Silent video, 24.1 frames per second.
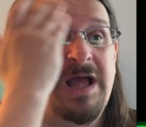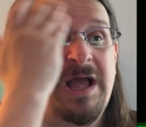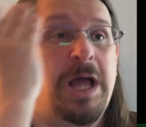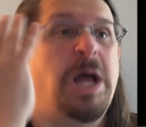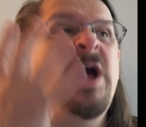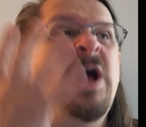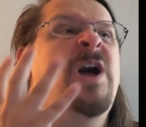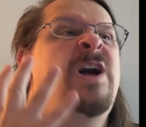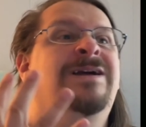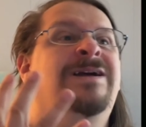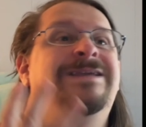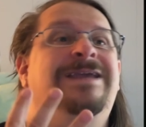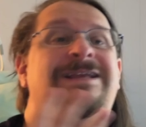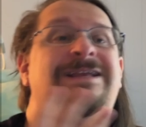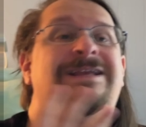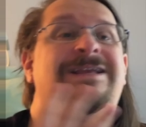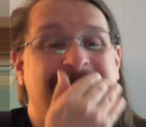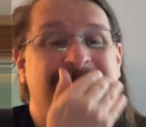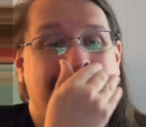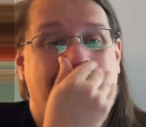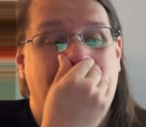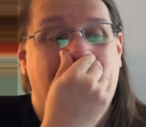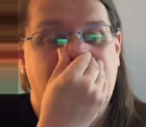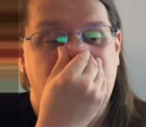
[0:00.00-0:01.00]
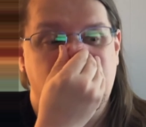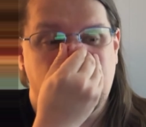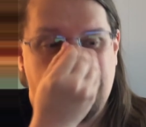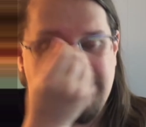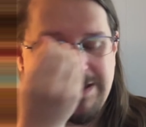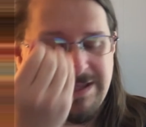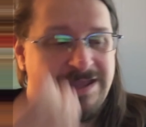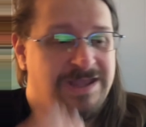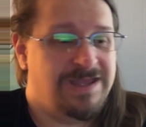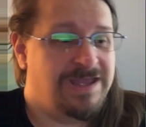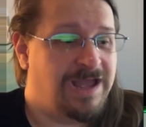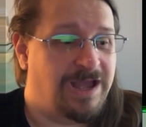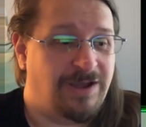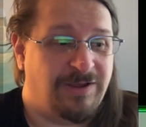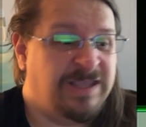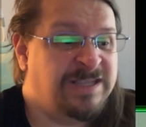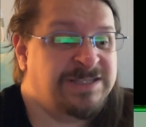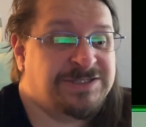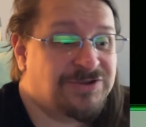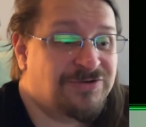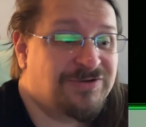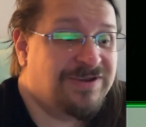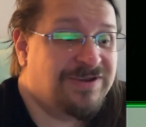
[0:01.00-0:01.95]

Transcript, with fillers: Oh, I hate this game! Is